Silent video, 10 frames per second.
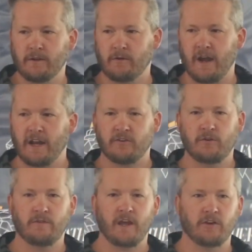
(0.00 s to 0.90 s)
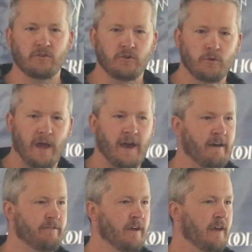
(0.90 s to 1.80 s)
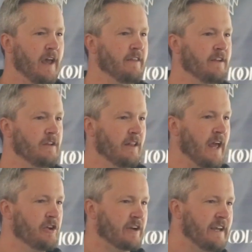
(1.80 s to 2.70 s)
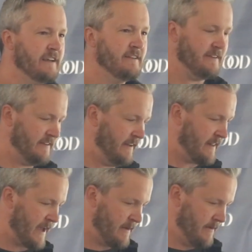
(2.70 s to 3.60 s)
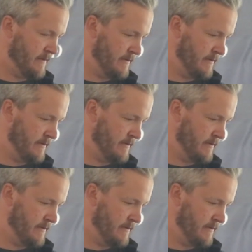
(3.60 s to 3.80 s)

and gratitude that you do have and then let your kids see that.